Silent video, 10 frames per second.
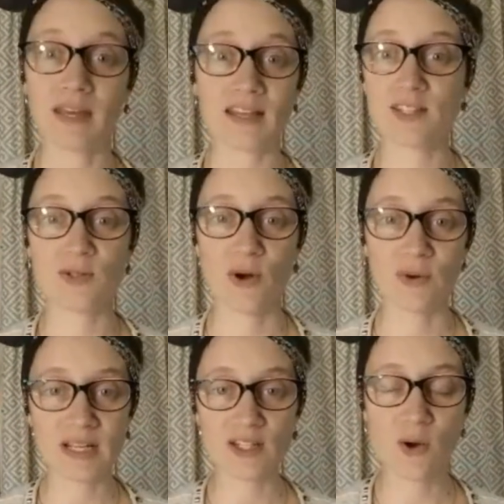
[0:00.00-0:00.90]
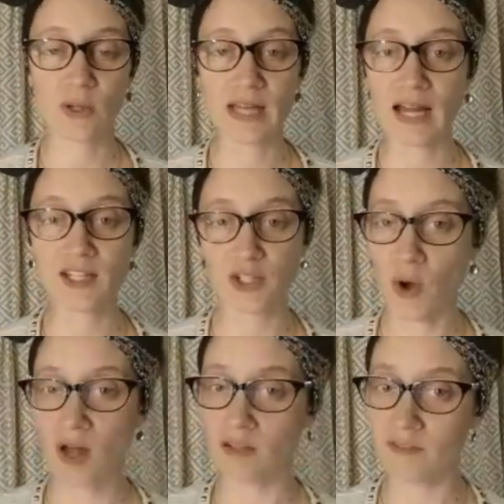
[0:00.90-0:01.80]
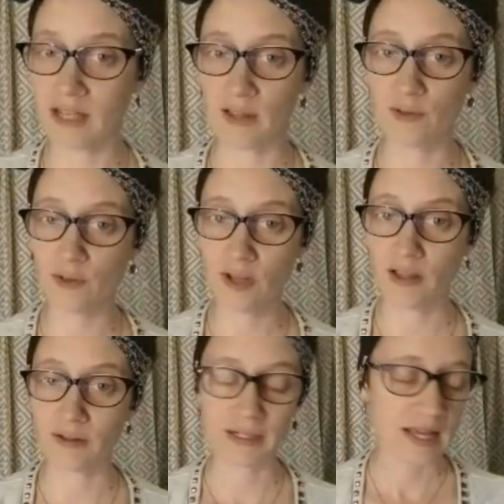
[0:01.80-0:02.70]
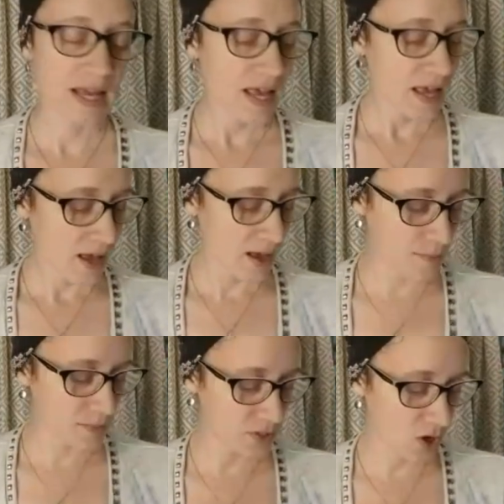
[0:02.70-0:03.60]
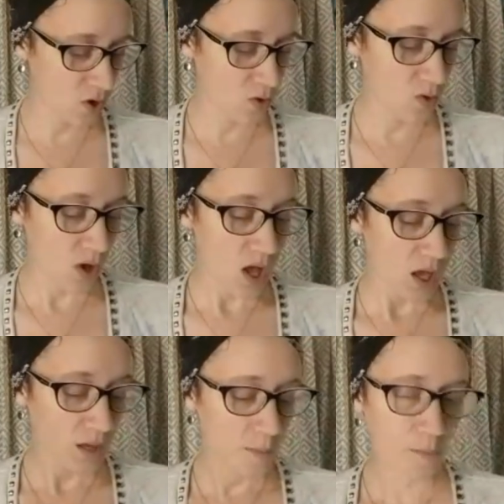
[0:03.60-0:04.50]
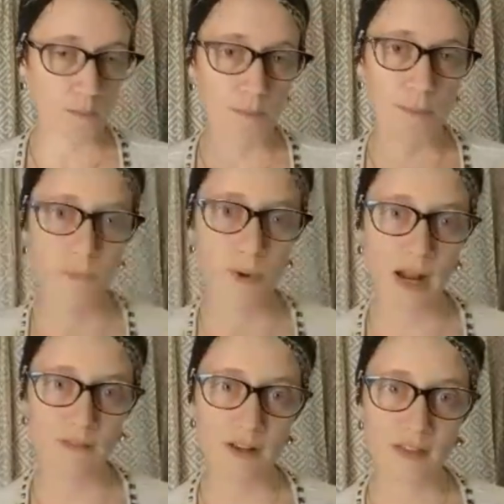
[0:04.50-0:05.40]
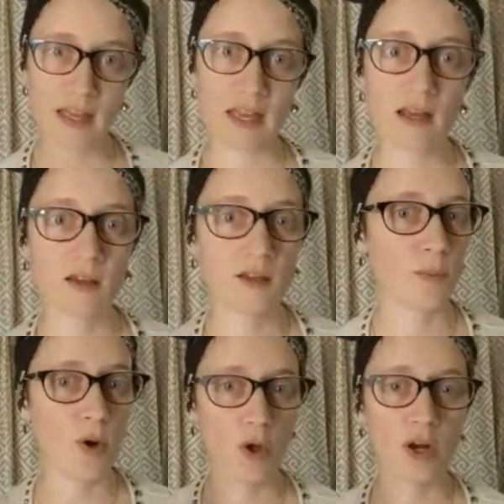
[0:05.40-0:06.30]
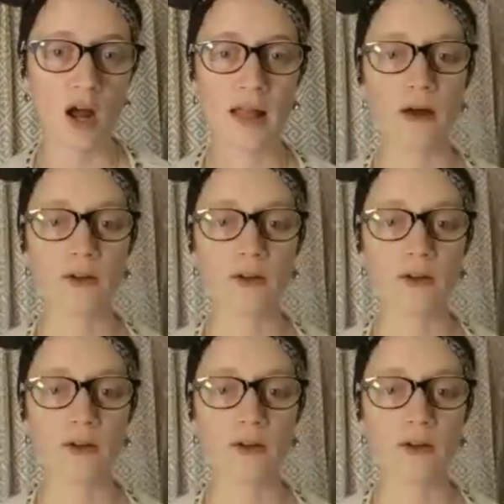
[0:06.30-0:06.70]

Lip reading: Because you don't need to hold on to all of the yellow food coloring. So put everything, pull it all out.